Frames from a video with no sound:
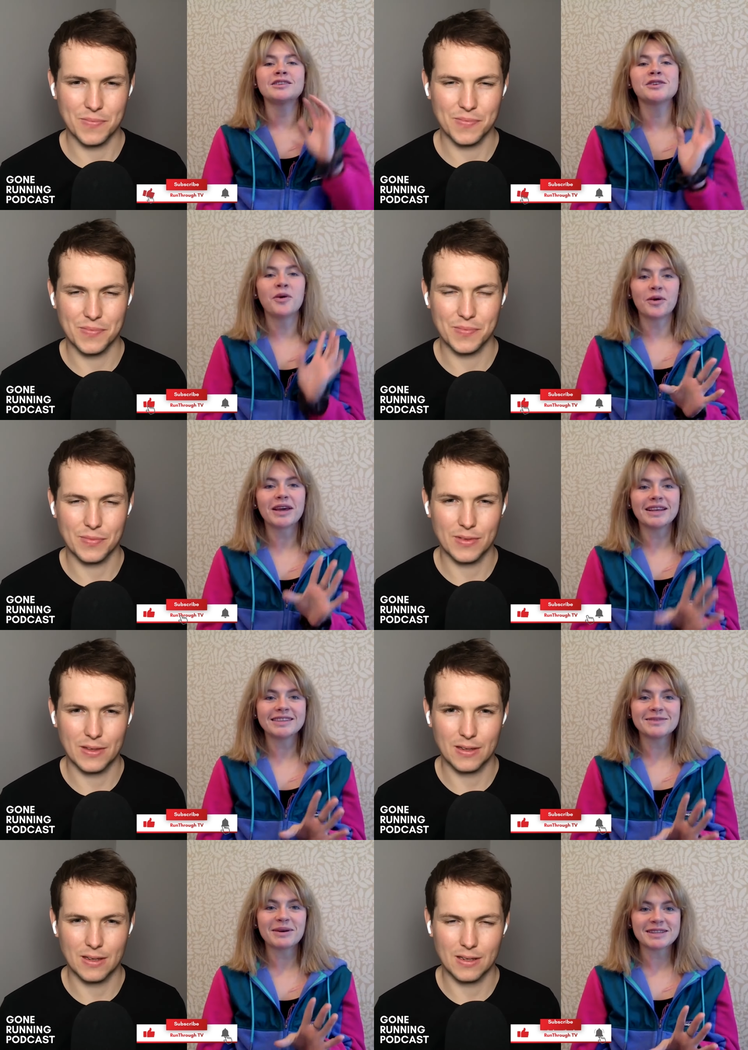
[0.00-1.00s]
Speaker 1: had a
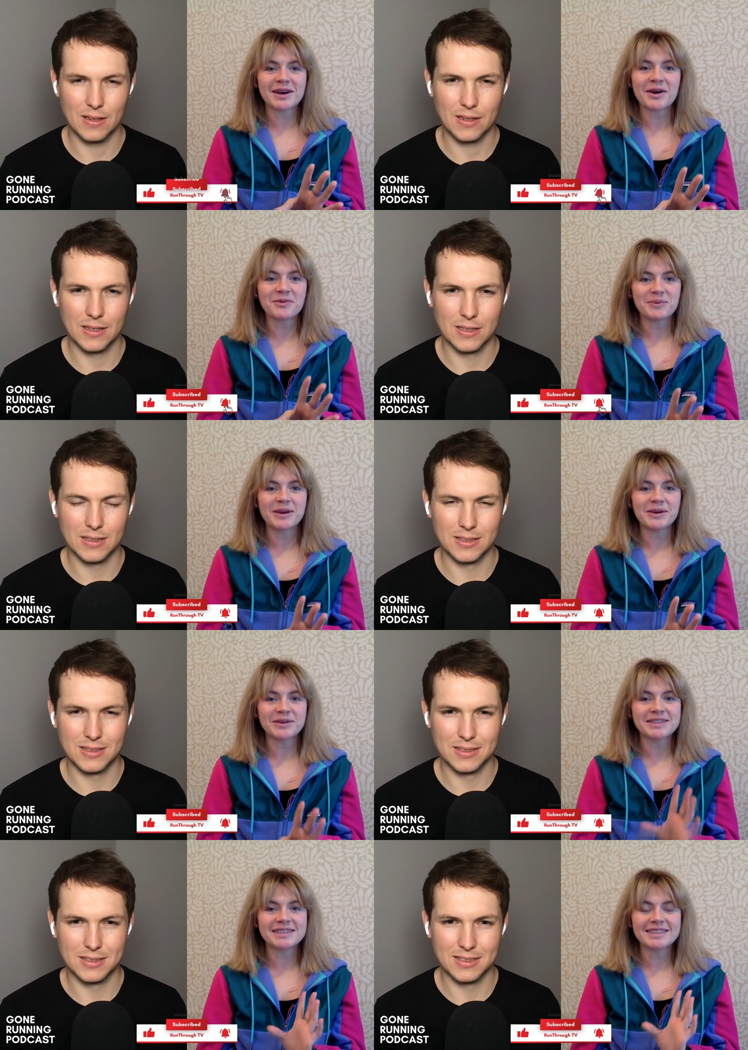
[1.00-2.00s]
talking to myself
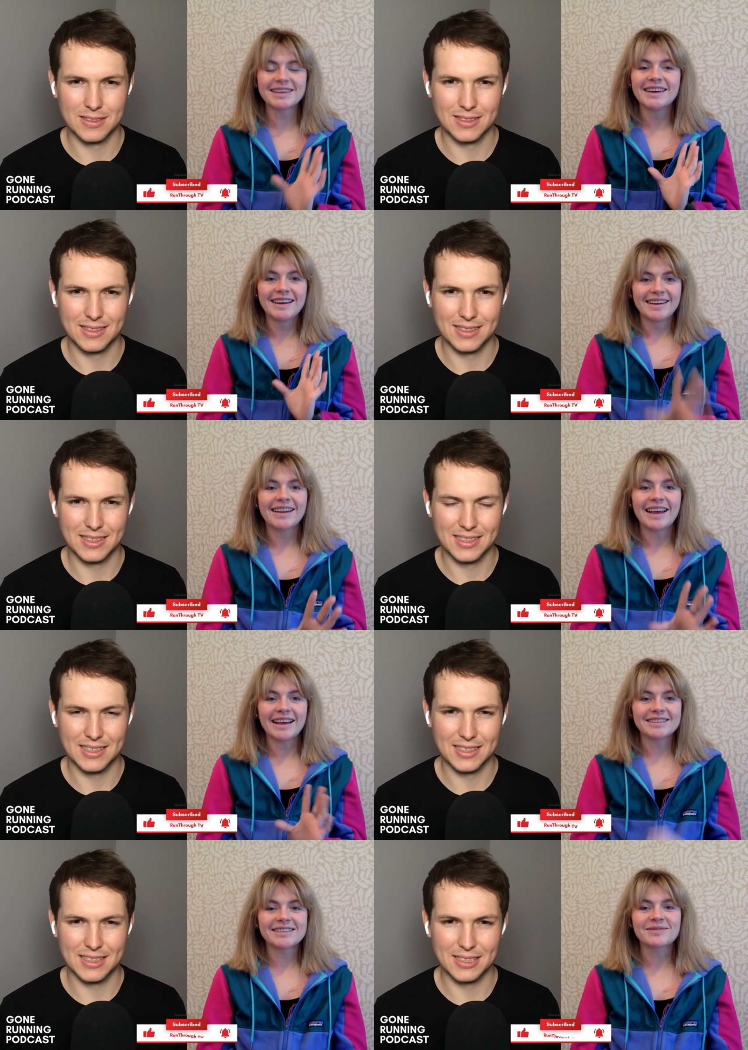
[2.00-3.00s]
because
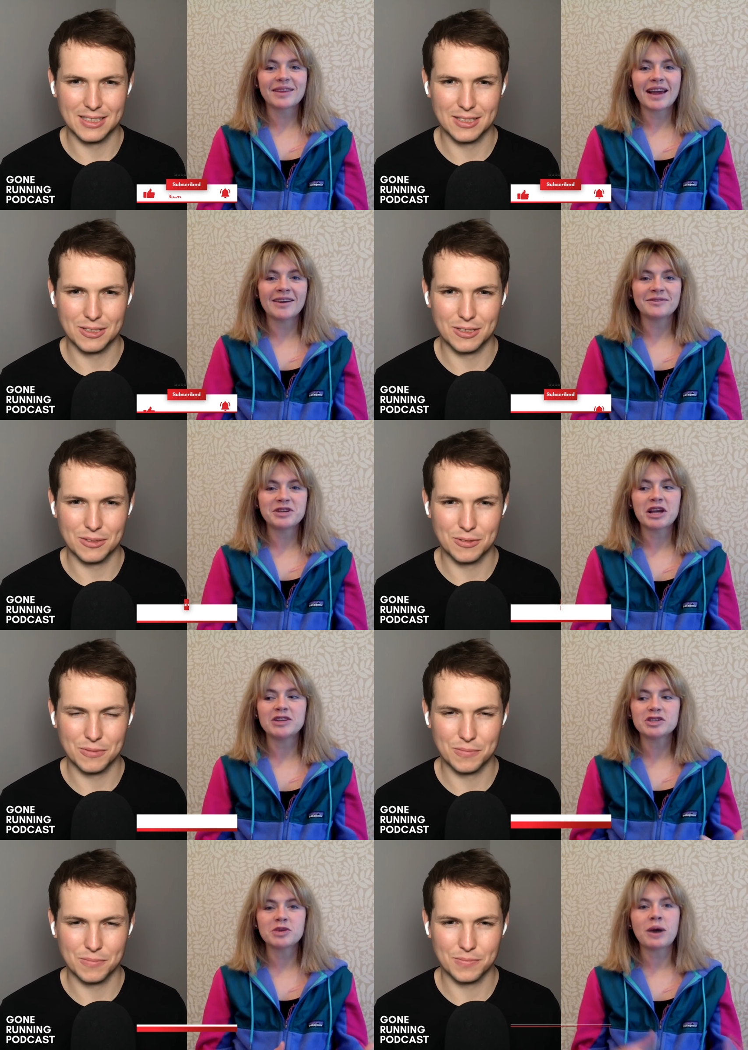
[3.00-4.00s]
it's kind of
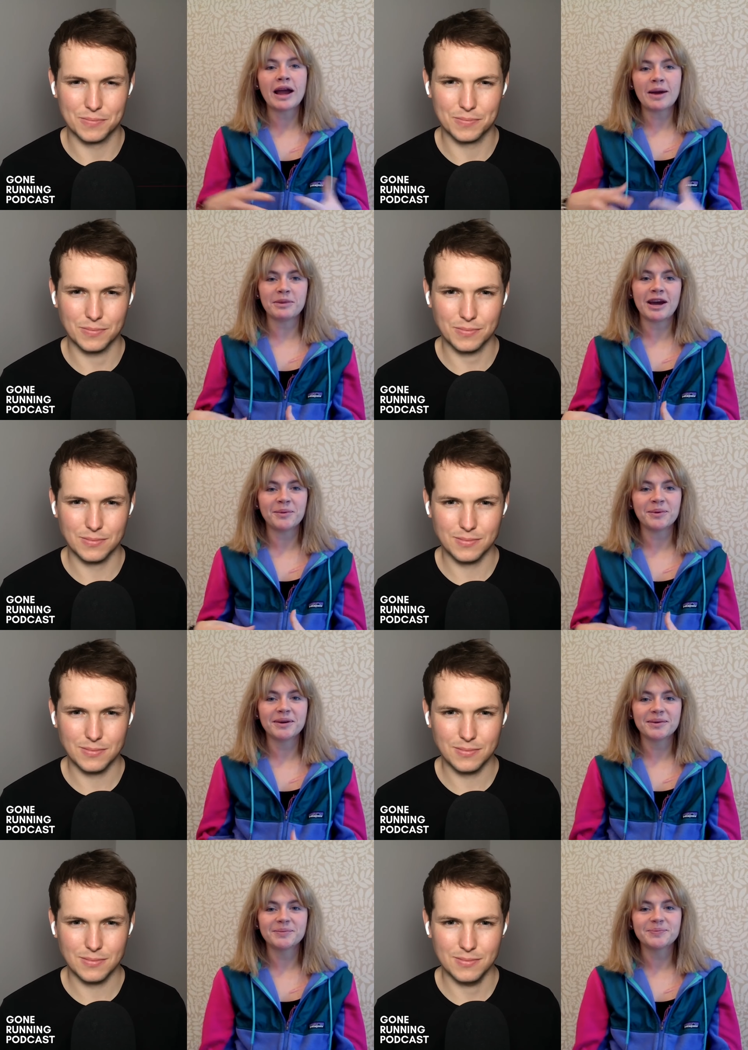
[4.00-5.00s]
changed who I am
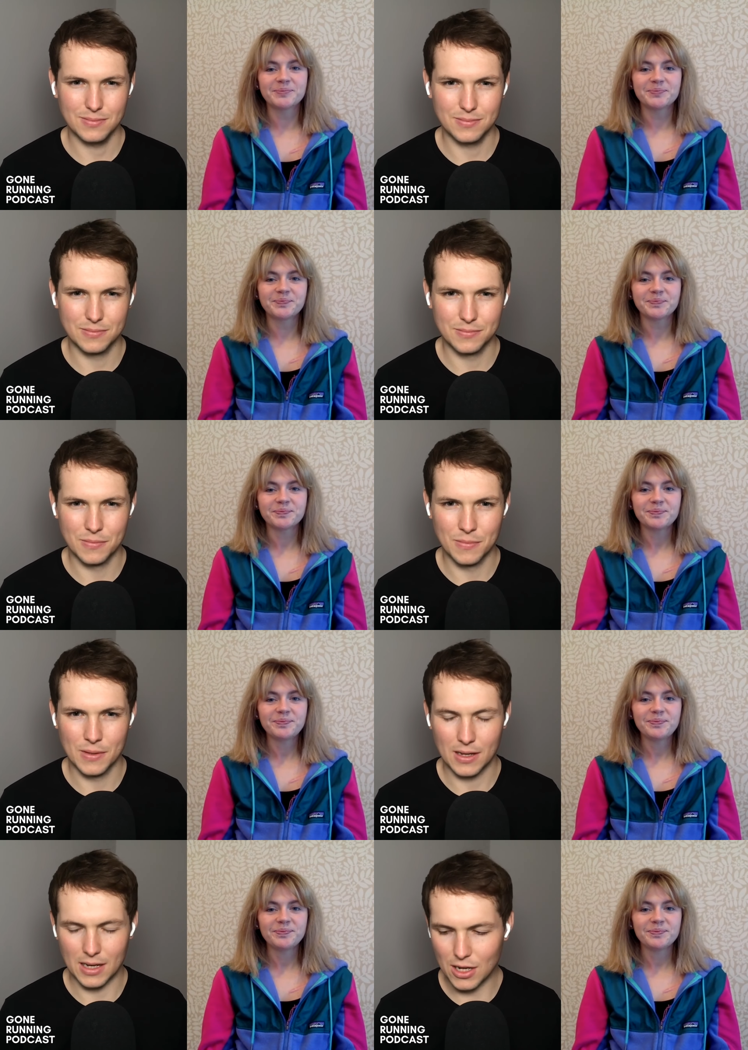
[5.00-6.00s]
now.
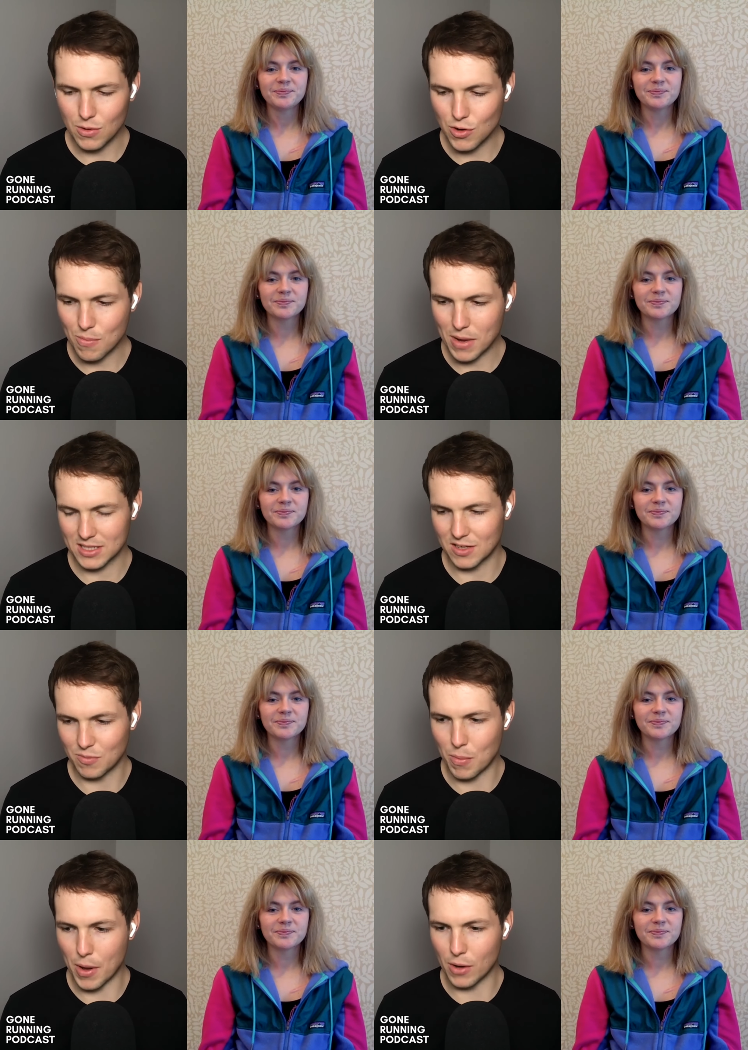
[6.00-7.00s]
Speaker 2: I know you're a massive
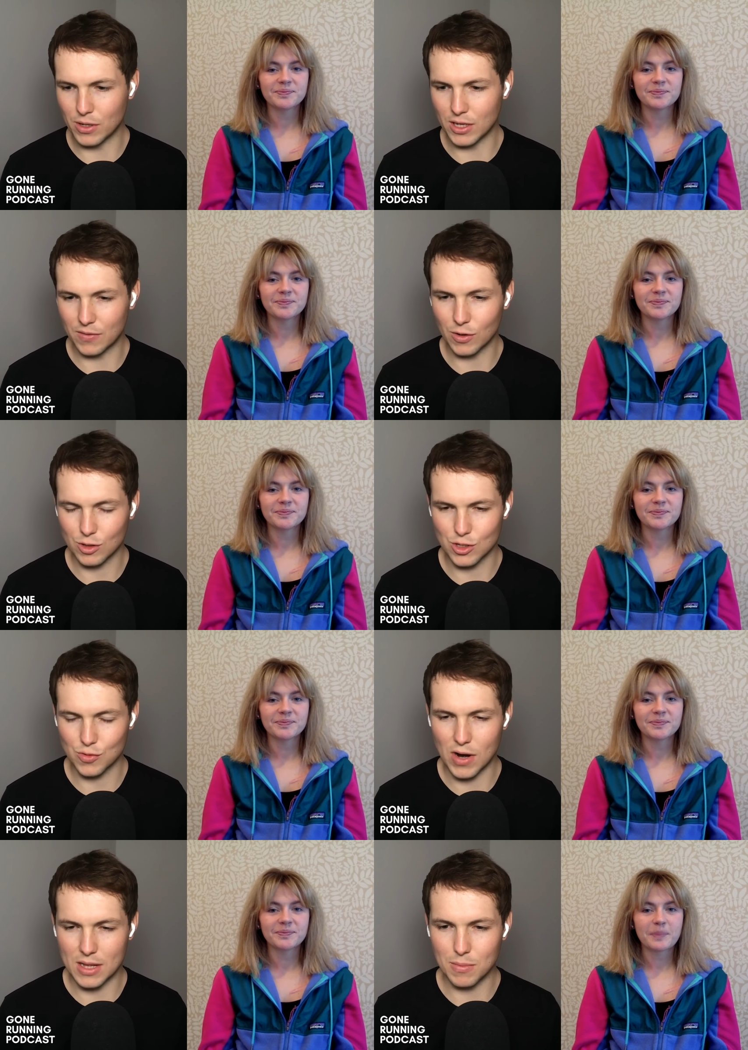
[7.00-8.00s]
proponent of not just
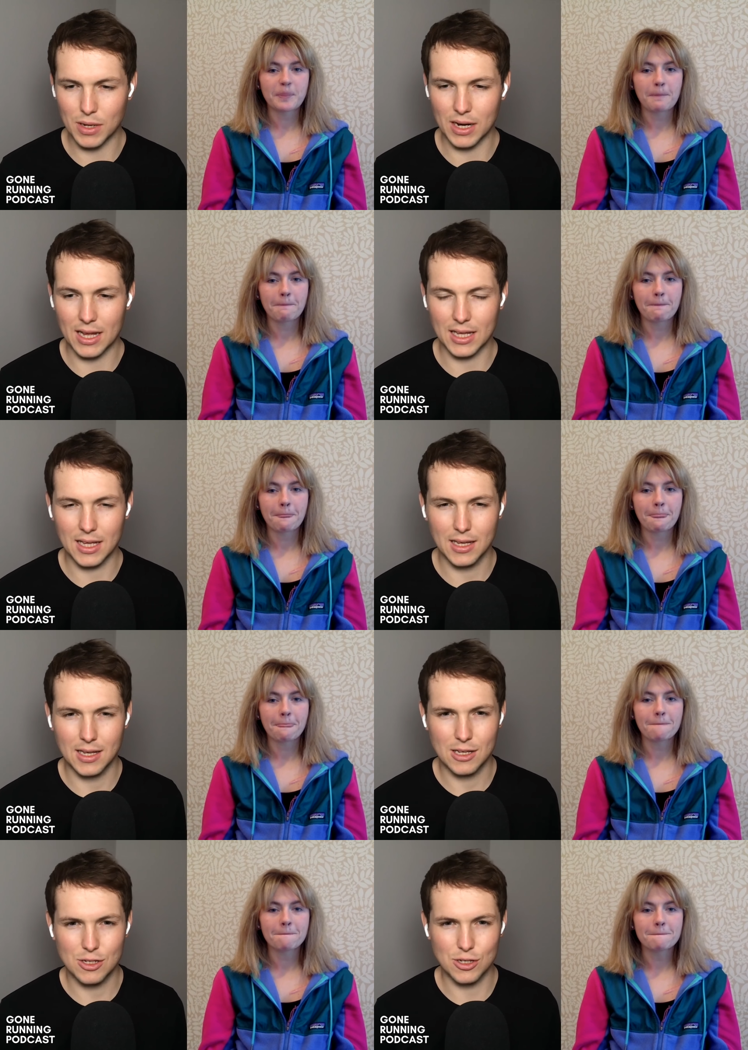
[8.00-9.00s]
running, but like
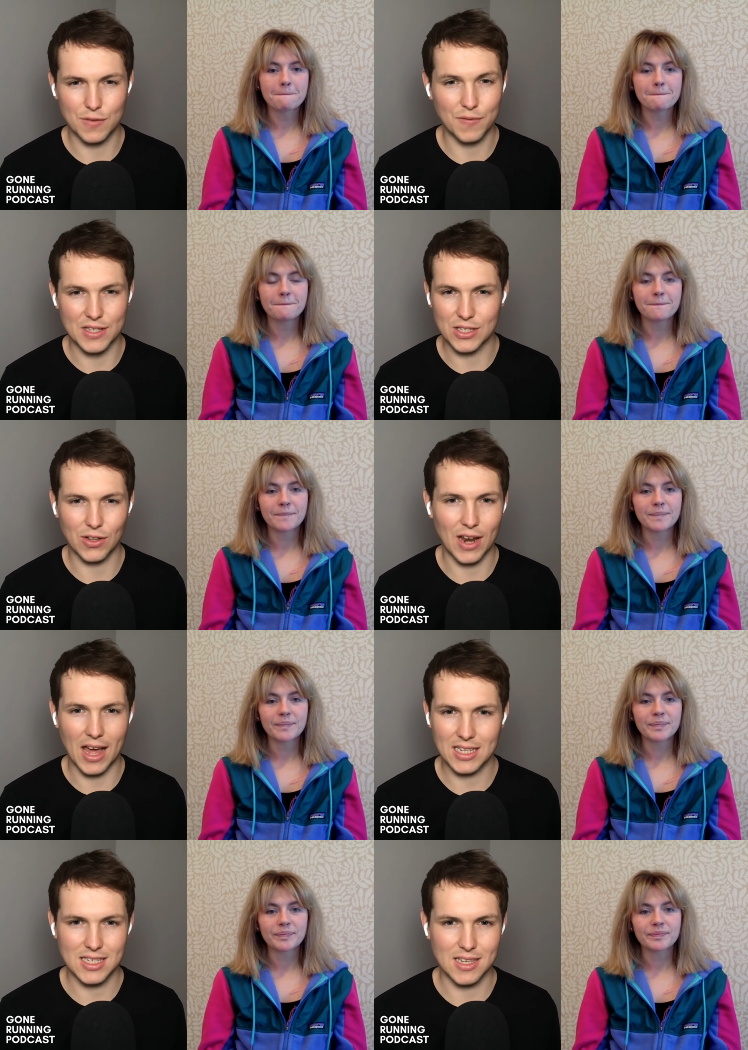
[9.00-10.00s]
just physical
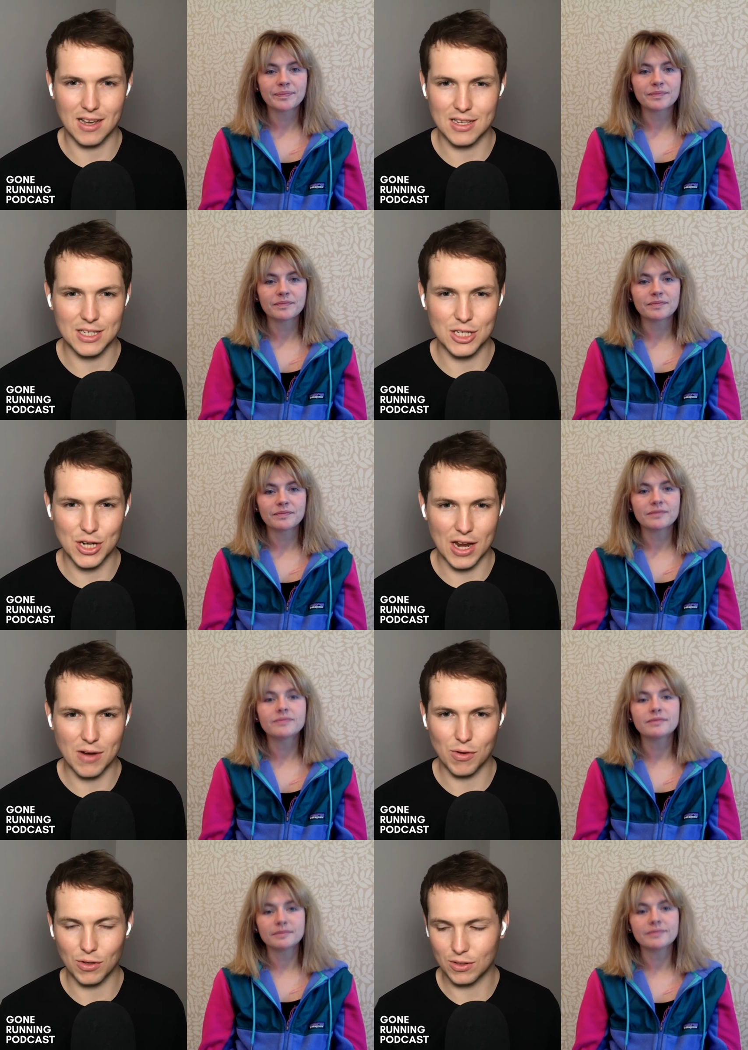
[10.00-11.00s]
exercise in
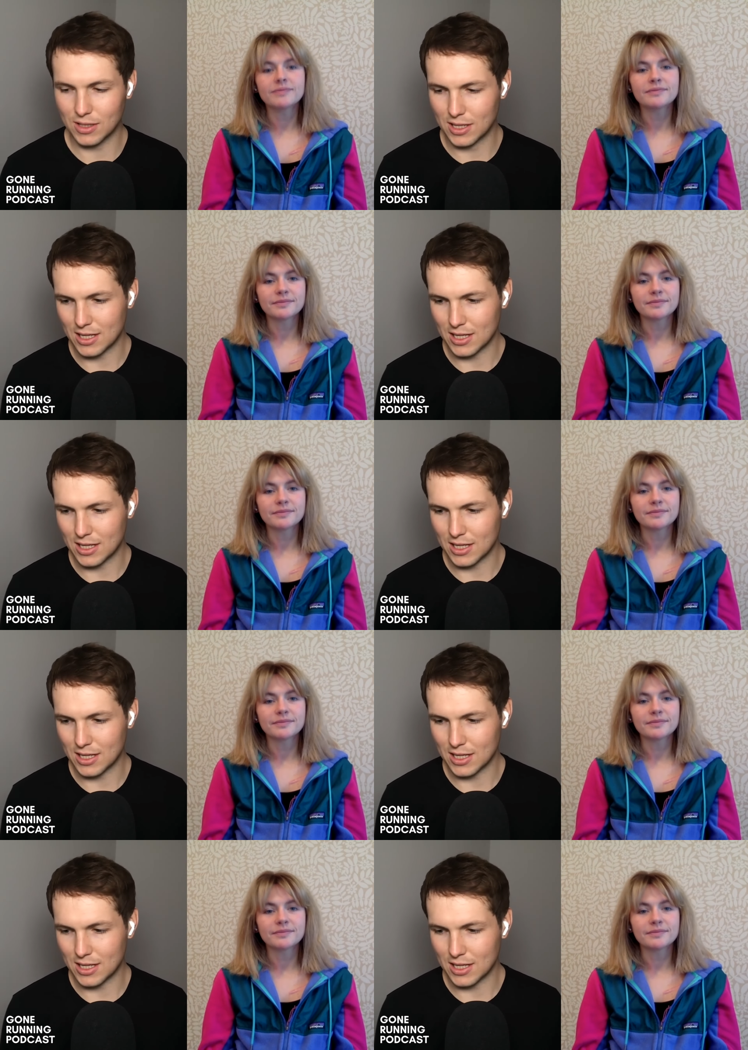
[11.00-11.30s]
general.